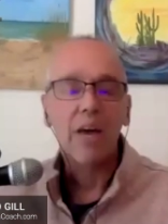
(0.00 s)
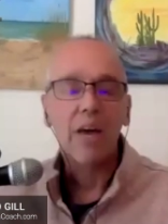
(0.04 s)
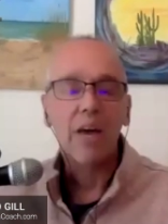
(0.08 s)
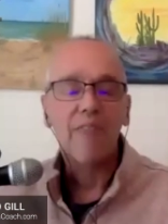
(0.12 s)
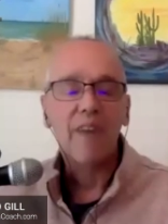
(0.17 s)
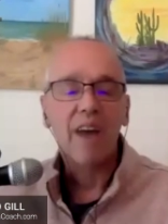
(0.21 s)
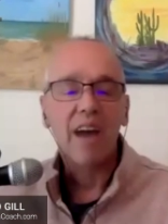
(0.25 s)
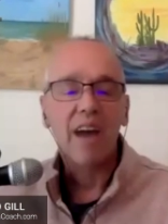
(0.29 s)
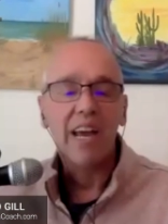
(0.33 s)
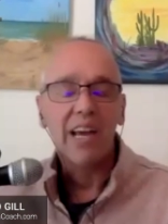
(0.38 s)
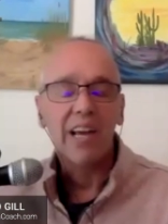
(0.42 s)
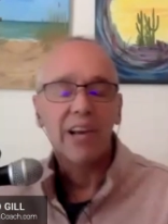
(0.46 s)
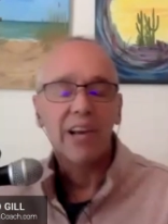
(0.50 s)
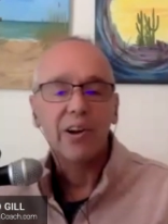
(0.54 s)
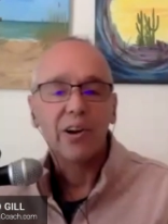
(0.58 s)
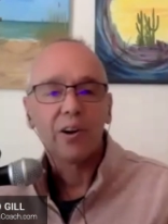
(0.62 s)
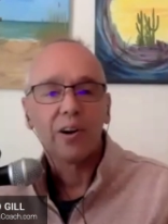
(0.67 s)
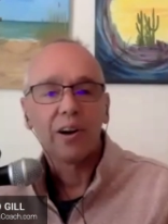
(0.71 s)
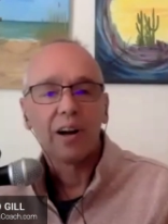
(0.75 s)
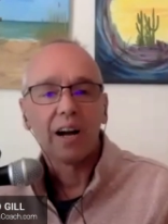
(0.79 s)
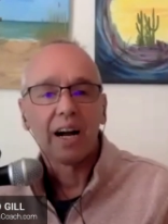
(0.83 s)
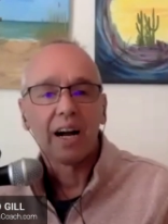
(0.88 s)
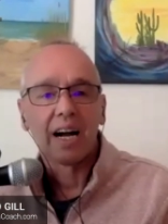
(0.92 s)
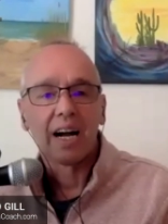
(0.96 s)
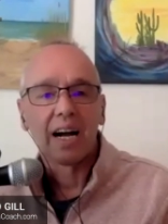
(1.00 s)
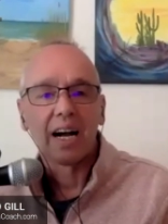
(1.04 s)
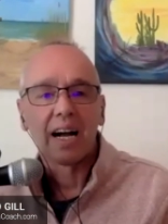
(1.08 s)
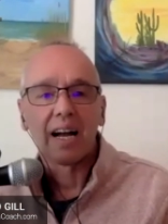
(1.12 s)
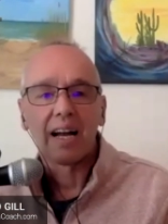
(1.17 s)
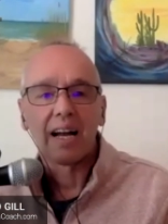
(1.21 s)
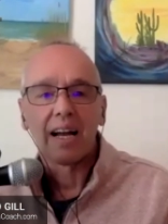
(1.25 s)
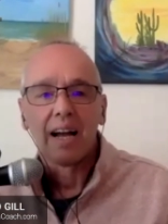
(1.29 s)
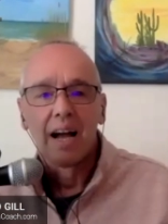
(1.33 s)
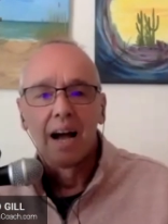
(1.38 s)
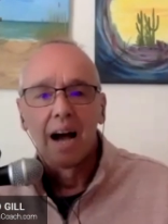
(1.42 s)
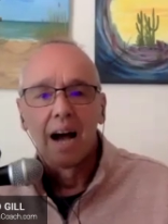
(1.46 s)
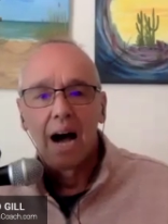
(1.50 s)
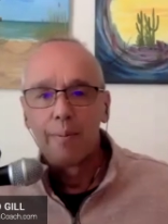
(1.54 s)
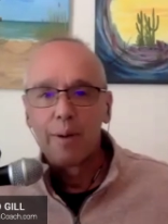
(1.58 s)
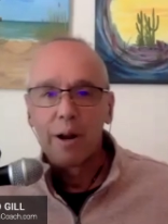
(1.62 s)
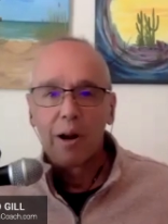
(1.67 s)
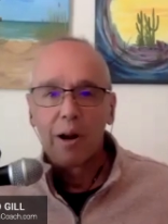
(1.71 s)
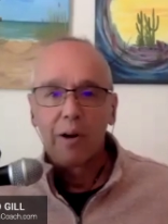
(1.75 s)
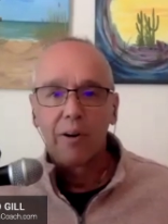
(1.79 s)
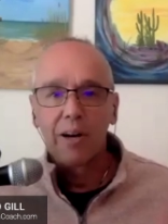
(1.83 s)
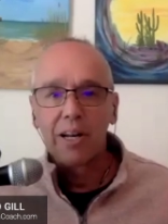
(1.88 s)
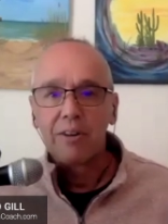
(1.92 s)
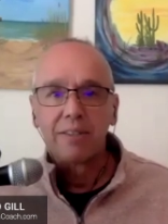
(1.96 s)
if I hear, uh, I'm
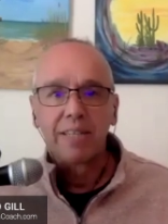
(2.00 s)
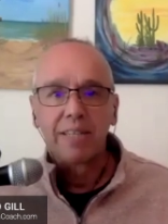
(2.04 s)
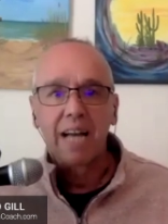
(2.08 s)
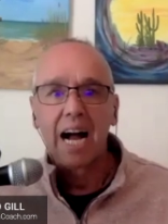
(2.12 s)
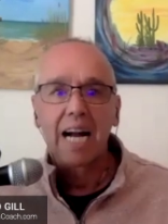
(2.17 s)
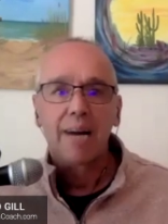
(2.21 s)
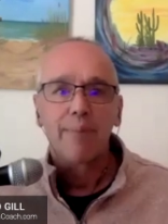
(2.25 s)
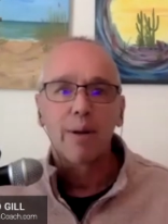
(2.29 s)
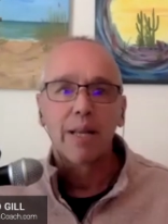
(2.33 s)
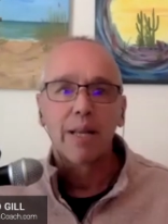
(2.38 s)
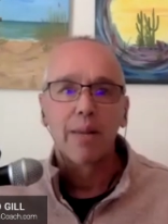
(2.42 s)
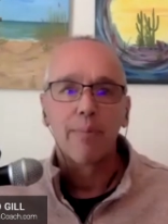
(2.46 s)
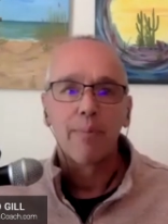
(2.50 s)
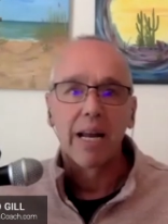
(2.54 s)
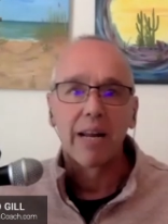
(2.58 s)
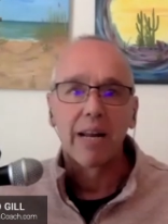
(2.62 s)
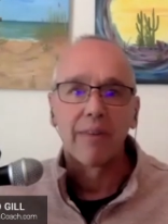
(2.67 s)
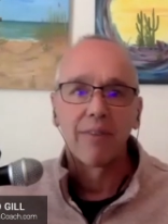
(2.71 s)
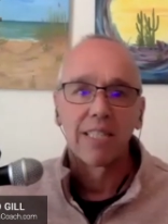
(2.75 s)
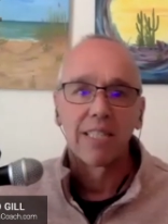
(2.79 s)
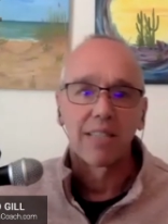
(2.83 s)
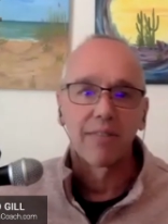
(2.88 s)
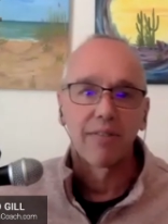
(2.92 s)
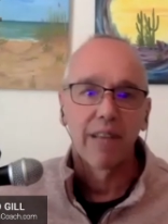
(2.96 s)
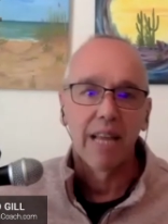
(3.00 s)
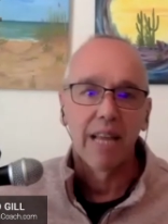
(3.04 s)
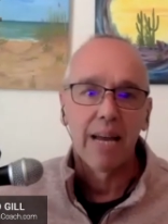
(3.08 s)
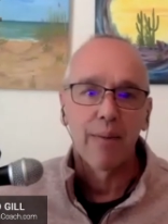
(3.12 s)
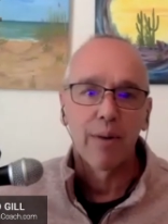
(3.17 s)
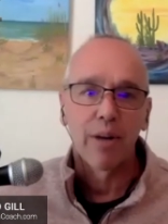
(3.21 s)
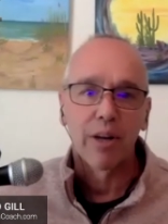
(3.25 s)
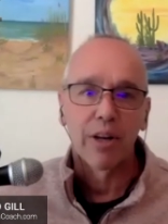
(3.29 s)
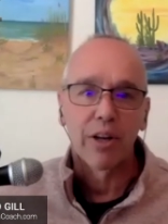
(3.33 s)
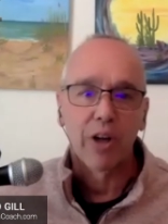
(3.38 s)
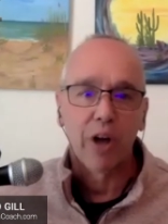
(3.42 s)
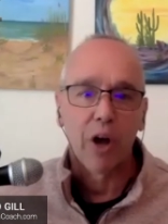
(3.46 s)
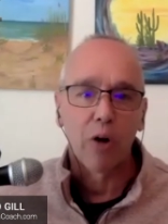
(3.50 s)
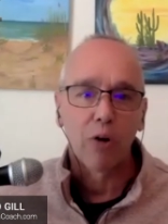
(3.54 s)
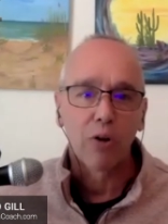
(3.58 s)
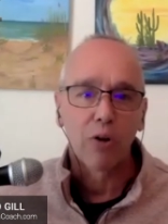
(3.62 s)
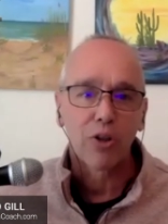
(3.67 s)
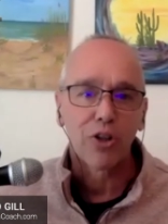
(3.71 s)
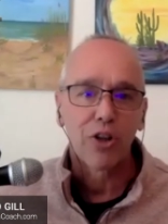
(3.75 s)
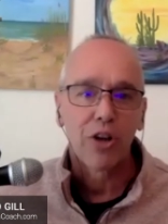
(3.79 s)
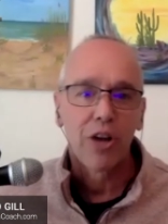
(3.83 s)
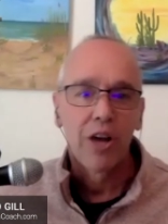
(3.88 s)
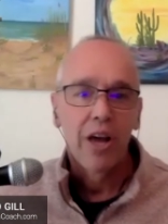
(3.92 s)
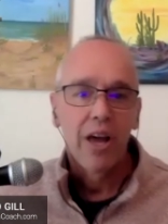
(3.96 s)
hearing you talk about the benefits of Laminin
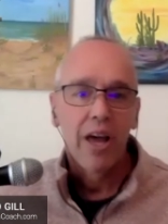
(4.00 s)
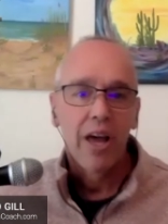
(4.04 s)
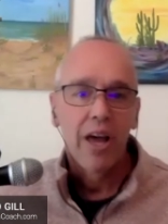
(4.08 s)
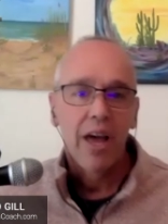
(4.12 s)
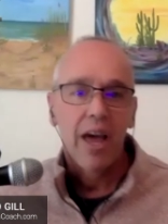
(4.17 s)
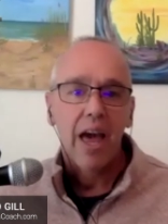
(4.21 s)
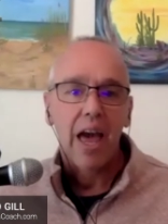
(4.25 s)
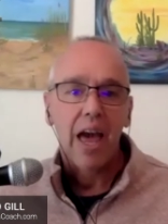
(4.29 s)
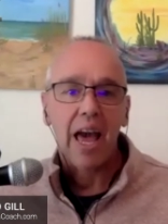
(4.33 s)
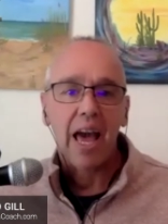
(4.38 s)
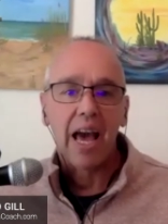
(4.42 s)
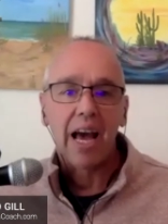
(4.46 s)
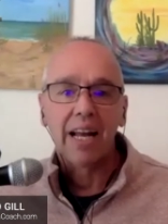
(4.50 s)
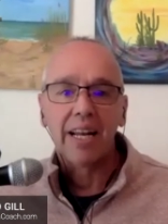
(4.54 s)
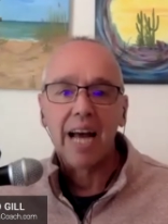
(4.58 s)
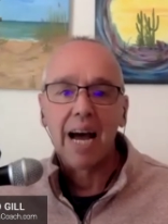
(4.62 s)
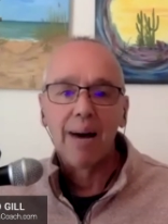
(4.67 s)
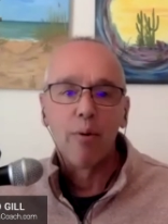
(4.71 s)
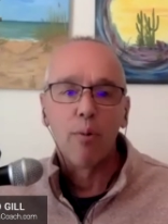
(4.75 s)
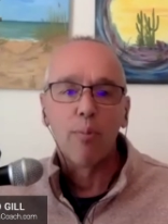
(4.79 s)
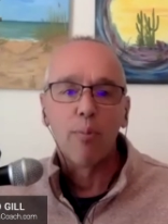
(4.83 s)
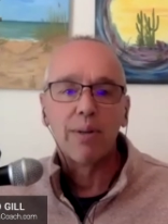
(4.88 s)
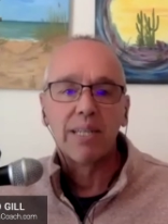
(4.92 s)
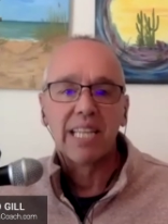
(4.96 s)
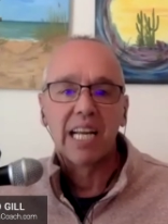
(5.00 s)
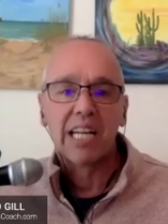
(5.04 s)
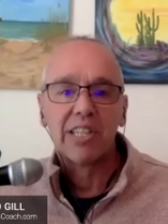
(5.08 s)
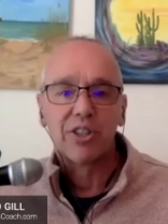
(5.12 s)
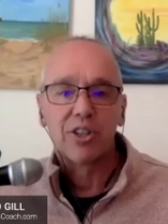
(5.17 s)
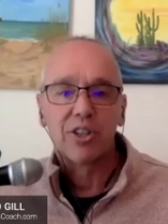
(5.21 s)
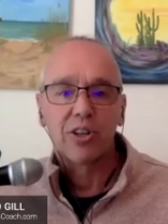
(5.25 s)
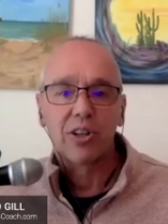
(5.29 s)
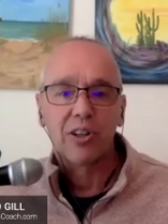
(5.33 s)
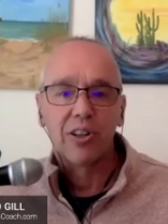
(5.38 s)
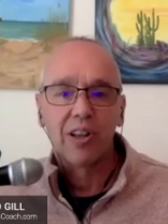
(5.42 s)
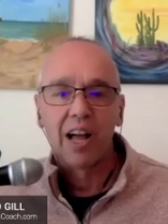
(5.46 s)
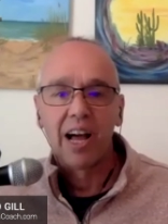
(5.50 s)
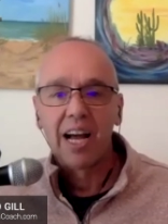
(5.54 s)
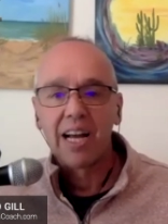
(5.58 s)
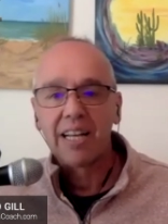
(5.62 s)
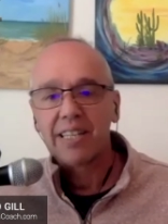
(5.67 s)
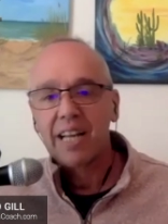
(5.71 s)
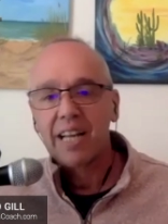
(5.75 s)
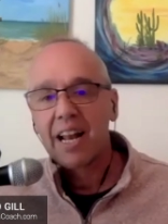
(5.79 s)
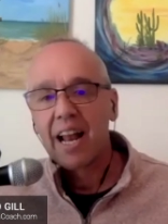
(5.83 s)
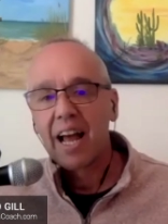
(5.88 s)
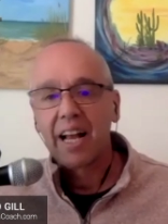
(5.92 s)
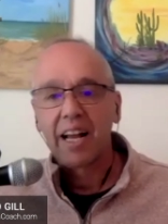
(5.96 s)
Coach, and I'm a potential
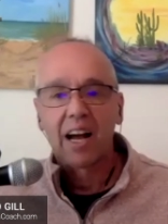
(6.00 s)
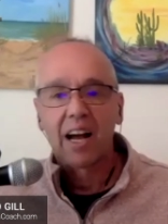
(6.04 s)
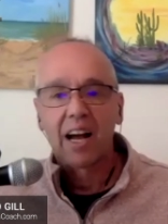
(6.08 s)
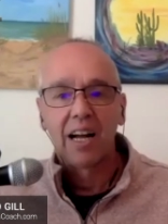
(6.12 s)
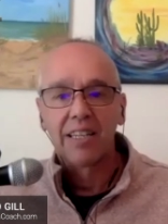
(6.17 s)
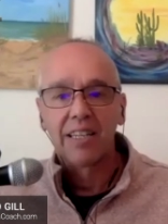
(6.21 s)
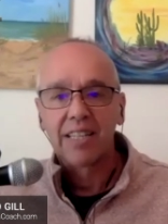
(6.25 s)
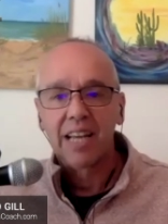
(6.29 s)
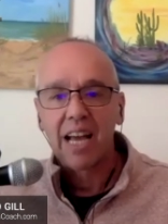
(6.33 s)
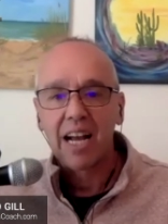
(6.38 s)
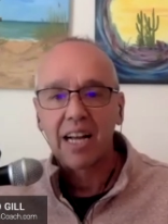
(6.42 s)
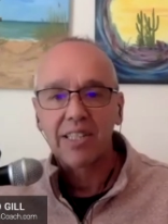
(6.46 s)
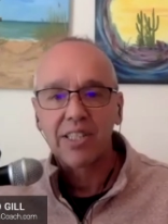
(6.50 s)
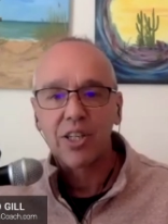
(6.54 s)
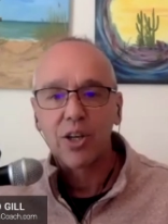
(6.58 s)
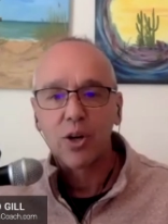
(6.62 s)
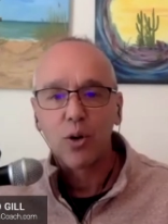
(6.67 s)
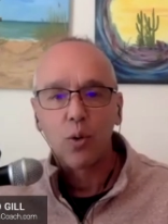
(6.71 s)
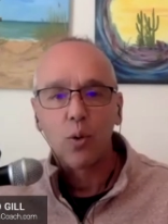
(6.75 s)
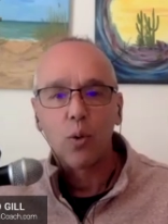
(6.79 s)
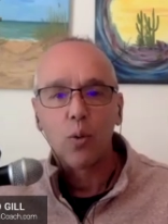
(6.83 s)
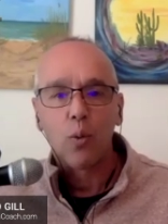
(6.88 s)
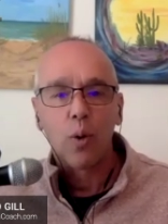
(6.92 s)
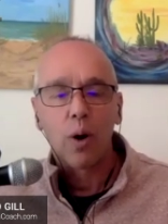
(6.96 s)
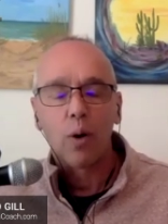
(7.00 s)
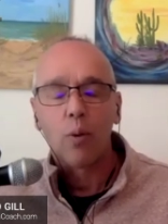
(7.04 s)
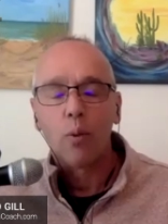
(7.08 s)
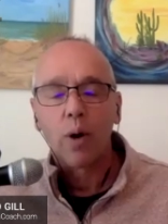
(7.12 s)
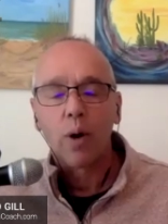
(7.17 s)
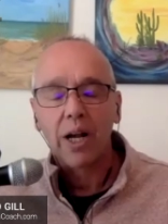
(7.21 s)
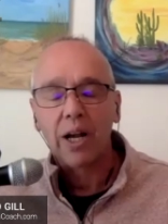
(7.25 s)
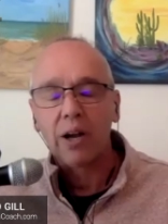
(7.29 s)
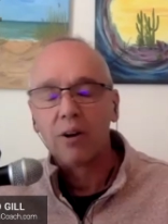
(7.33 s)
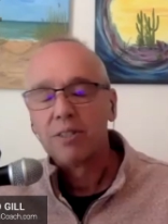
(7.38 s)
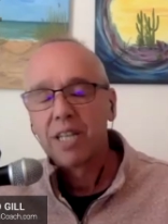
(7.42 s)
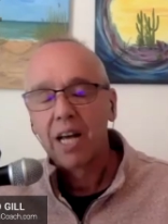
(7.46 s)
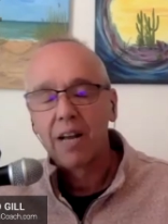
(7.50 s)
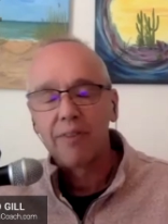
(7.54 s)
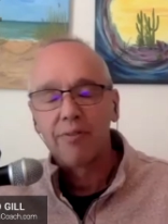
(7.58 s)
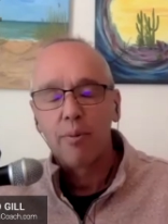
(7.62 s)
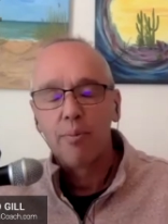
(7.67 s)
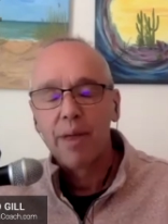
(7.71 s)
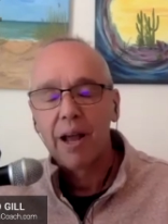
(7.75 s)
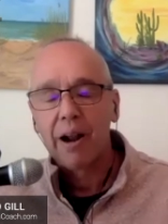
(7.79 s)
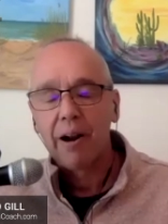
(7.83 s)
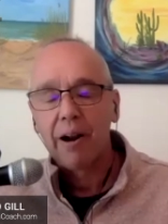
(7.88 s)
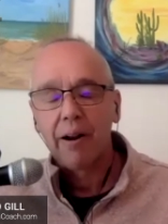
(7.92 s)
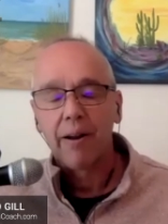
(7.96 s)
client and I contact you, what, what goes on
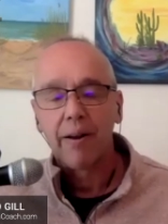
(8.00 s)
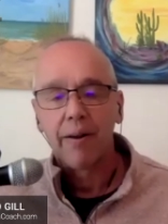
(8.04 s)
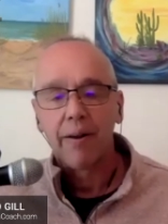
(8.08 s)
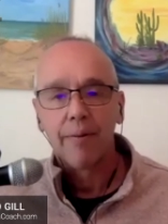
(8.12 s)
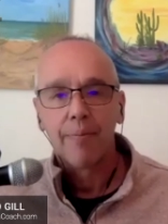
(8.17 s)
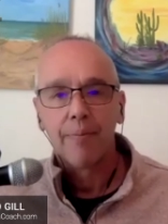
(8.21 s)
from there?